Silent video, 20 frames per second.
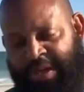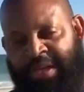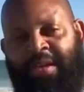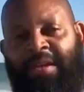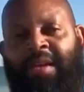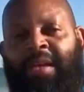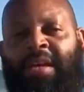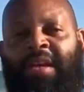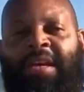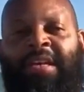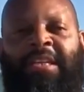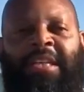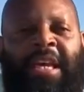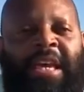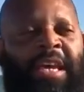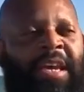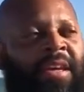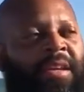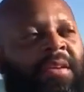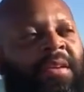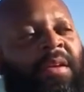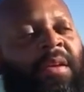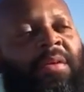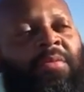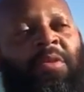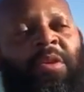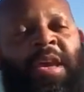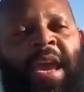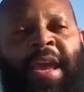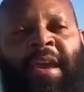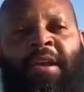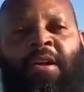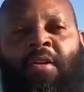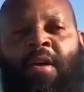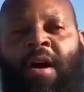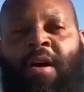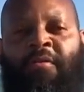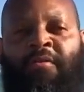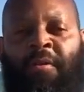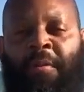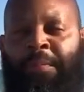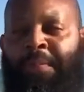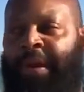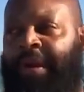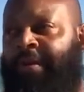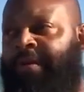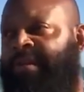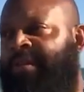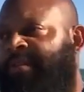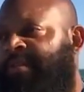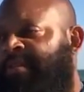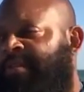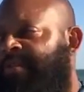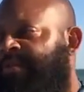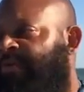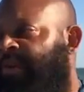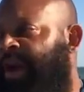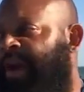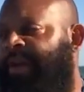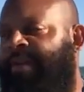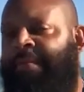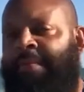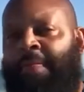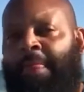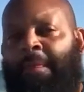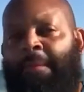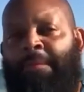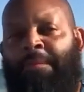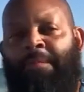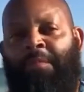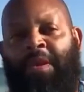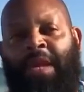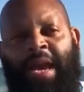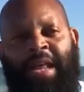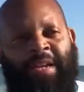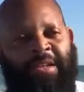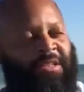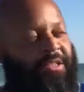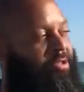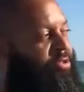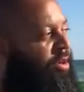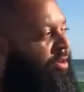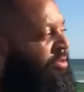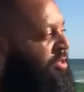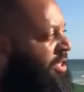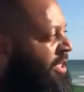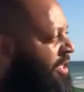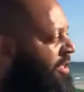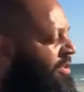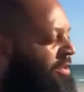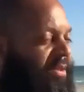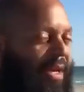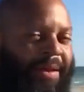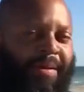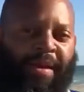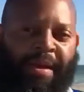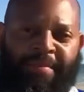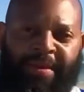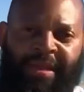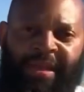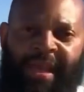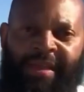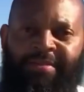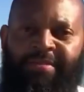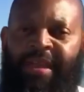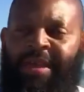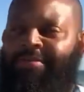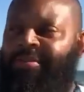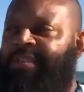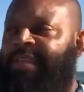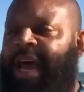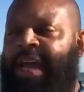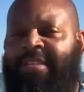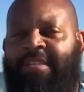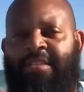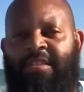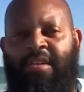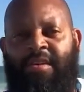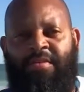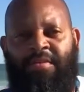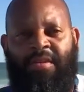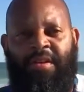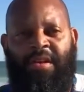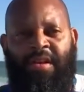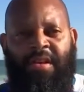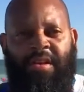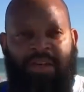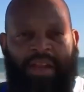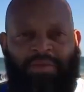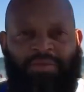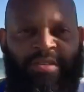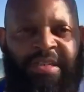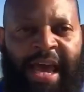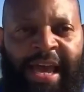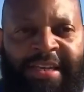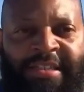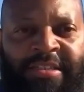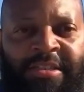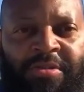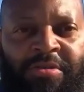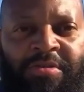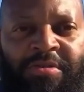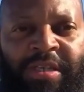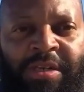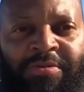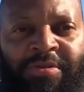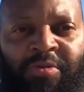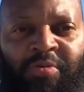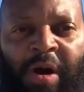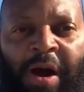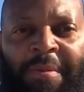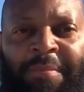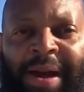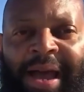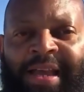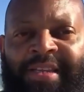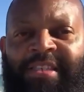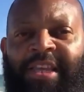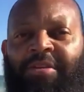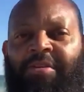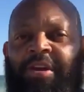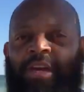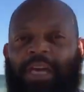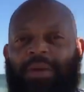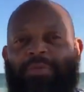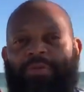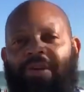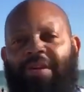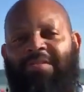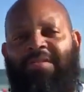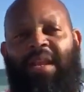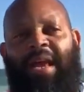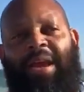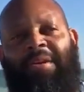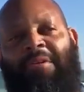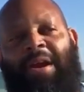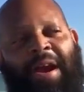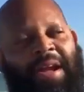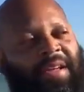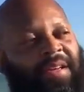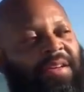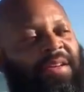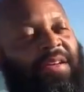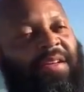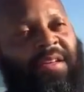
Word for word: But again, we can't go off appearance, right? We gotta, you know, deal. I, mean, they, they was nice enough. They was nice dudes. He was walked by and said, "You a Hebrew Israelite, right?"